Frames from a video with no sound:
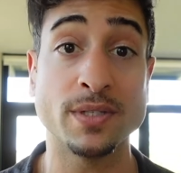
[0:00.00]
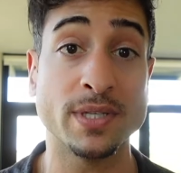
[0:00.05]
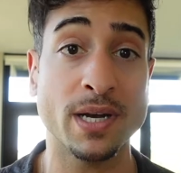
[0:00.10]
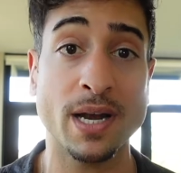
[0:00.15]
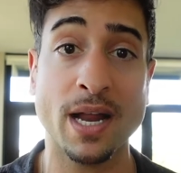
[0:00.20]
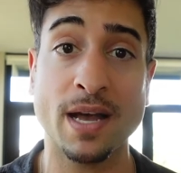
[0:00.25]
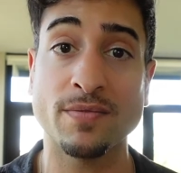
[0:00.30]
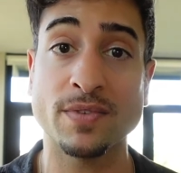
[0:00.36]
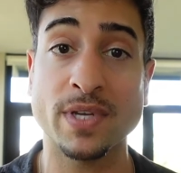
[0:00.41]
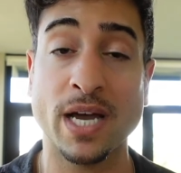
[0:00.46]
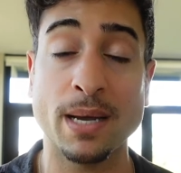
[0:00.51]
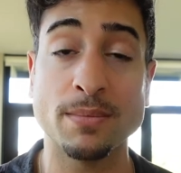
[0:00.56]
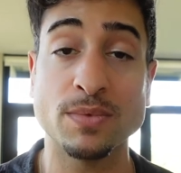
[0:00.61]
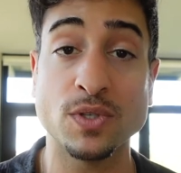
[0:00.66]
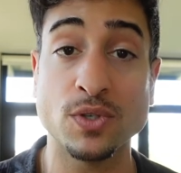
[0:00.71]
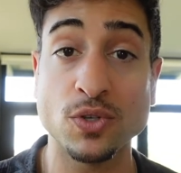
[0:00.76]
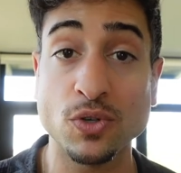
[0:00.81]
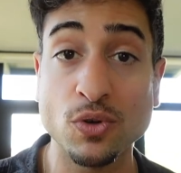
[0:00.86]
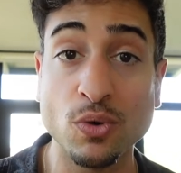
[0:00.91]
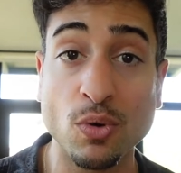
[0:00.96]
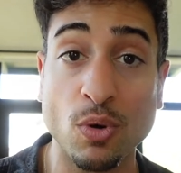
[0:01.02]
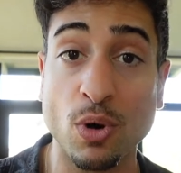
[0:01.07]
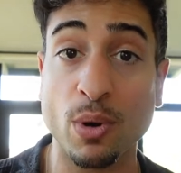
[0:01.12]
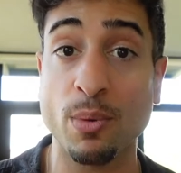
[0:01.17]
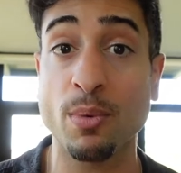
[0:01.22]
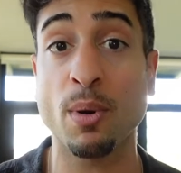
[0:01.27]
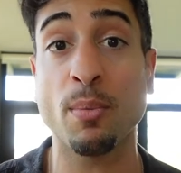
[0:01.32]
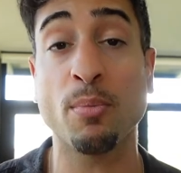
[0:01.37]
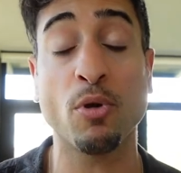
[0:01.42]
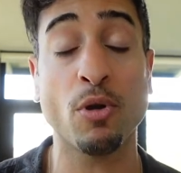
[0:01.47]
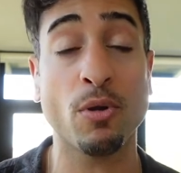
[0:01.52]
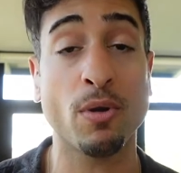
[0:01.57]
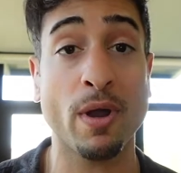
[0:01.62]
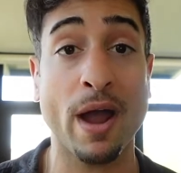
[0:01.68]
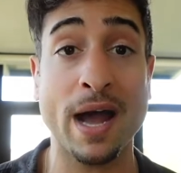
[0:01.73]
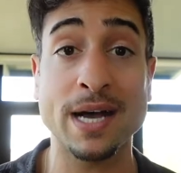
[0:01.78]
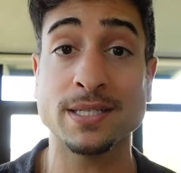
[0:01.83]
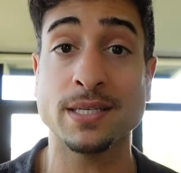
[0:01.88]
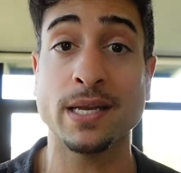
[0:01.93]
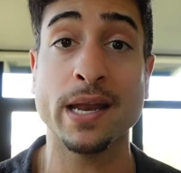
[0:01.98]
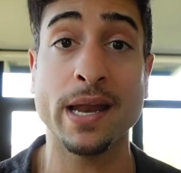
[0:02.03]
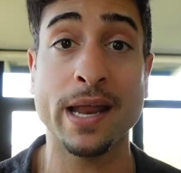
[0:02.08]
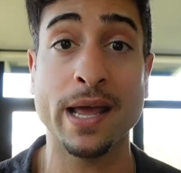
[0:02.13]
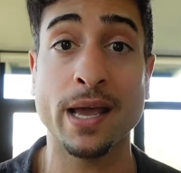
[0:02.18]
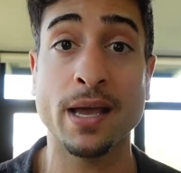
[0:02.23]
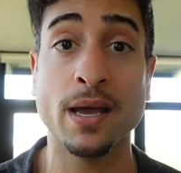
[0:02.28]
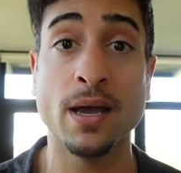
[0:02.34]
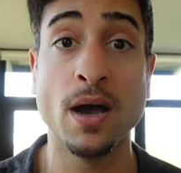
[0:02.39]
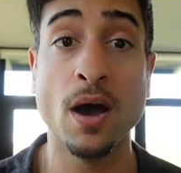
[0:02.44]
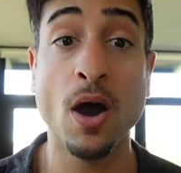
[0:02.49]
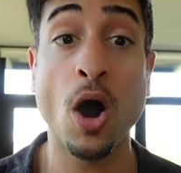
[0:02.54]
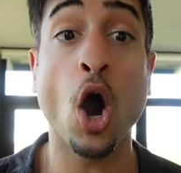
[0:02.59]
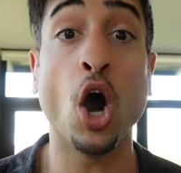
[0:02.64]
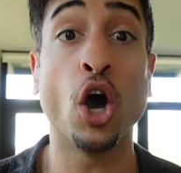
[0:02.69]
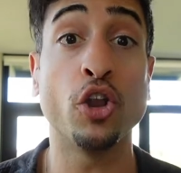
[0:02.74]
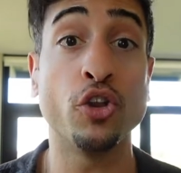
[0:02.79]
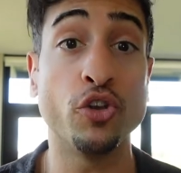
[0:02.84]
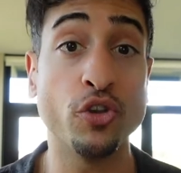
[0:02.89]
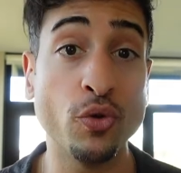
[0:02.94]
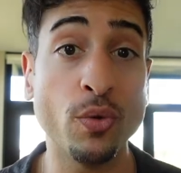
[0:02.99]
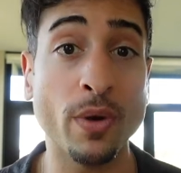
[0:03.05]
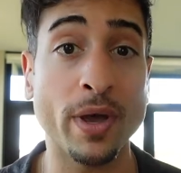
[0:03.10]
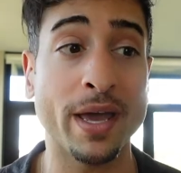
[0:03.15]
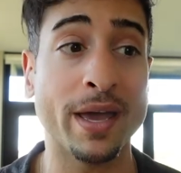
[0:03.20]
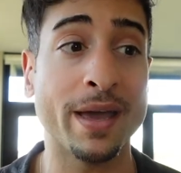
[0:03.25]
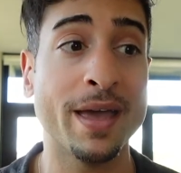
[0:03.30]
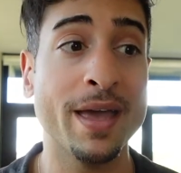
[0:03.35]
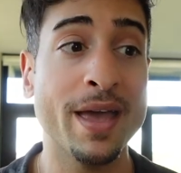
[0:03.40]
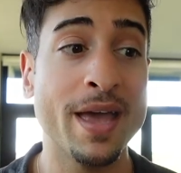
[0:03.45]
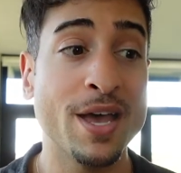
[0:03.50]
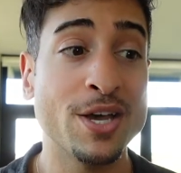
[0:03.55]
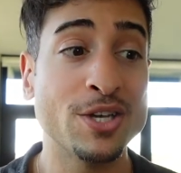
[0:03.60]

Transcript: didn't have time to do or were procrastinating on doing.